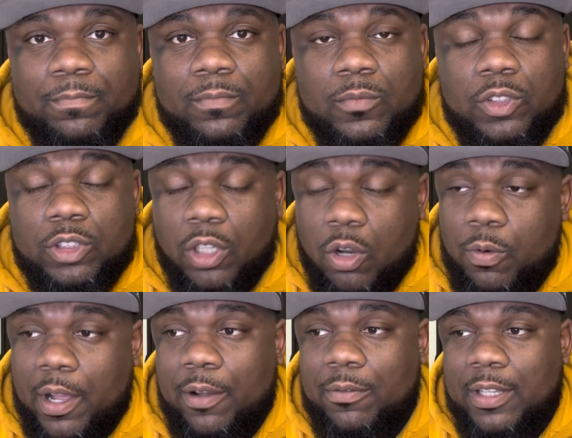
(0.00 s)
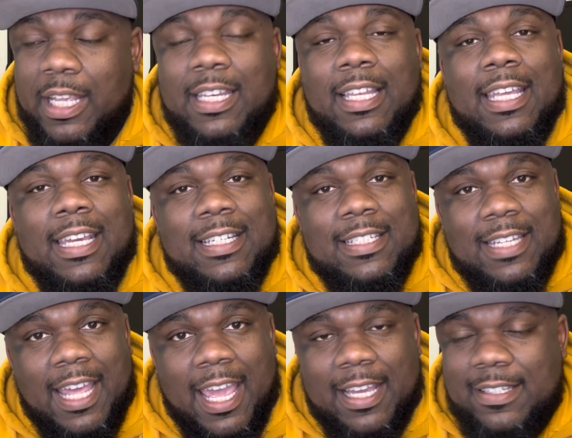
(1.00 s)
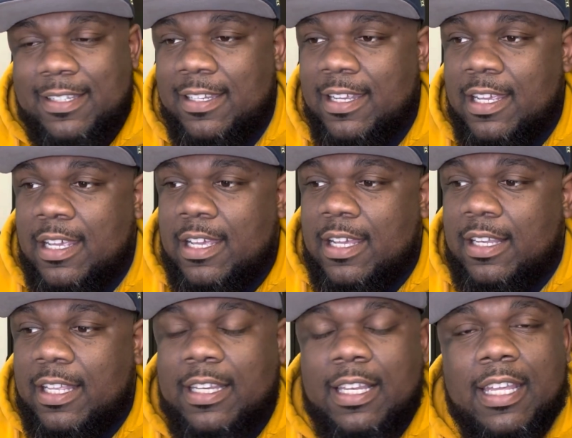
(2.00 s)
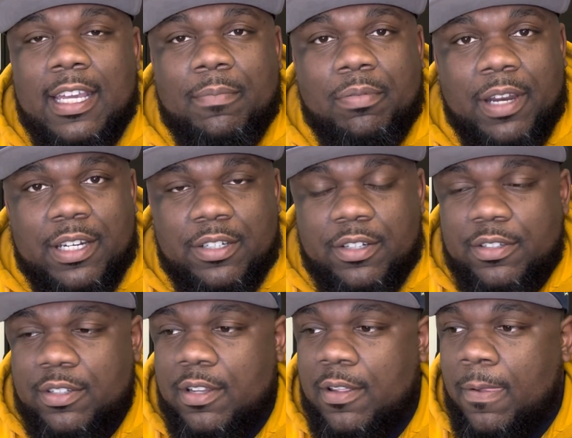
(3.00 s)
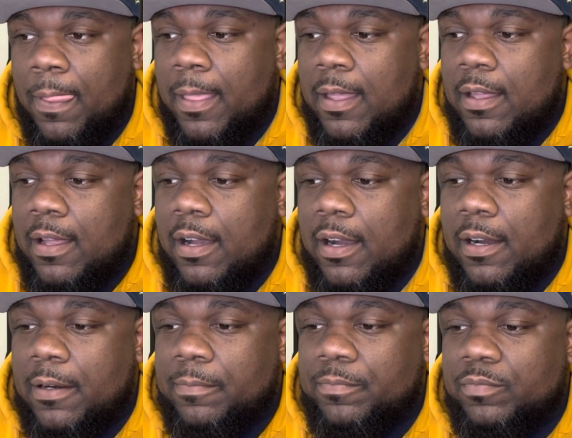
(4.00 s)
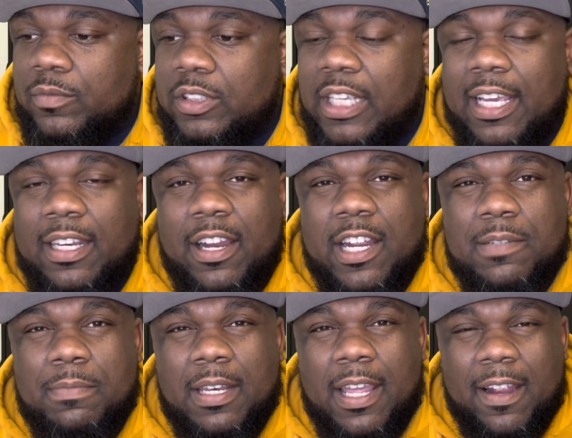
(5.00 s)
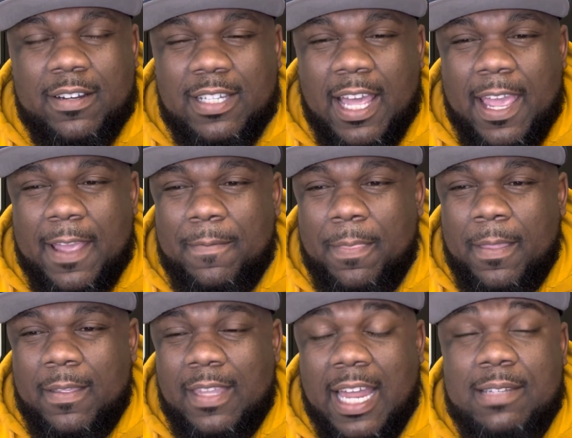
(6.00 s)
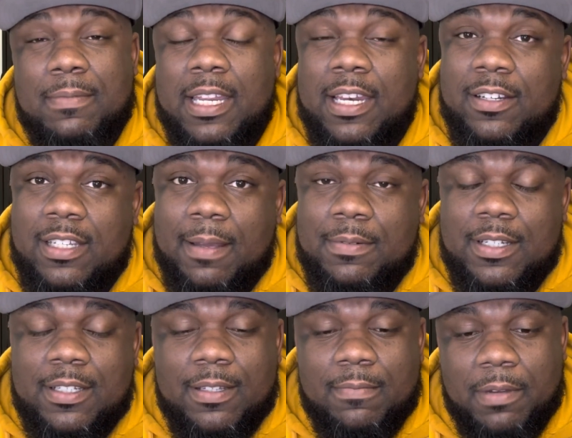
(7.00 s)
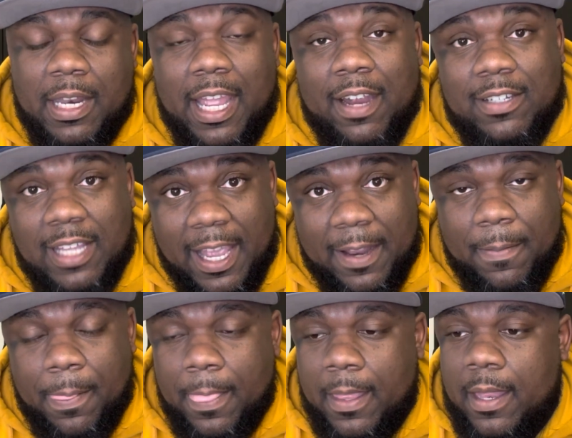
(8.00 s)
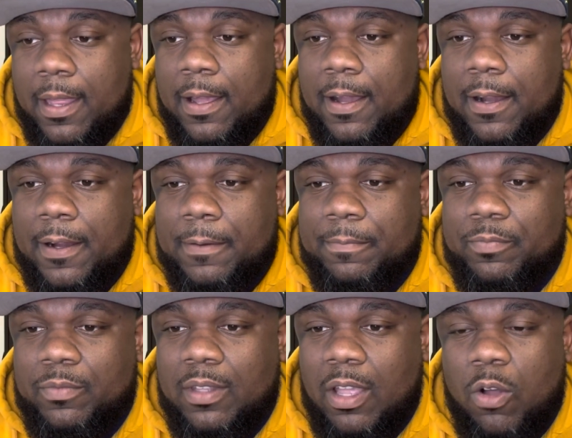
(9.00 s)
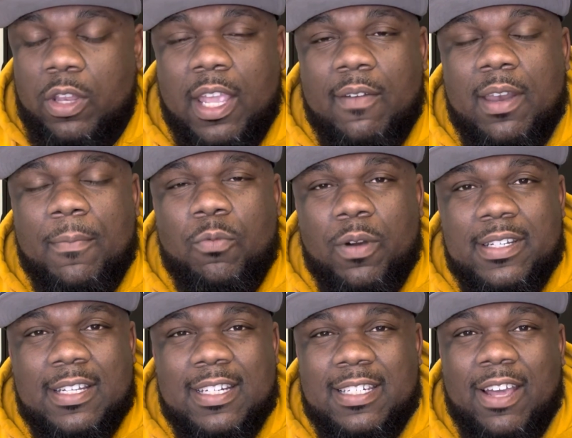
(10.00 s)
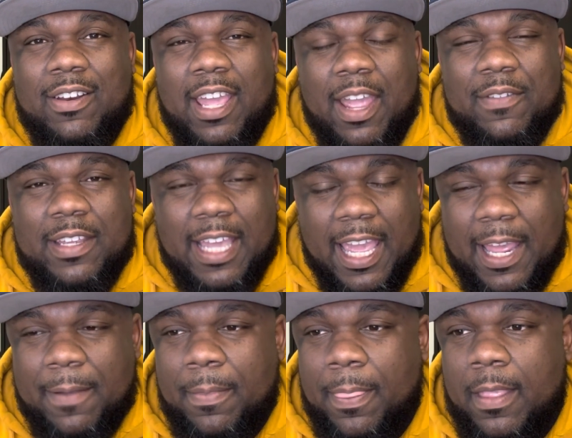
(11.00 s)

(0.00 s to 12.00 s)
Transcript: So well. Leading the league in sacks, leading the league in pressures. Secondary has been airtight. Not as many interceptions, but airtight. Only giving up one touchdown in every game.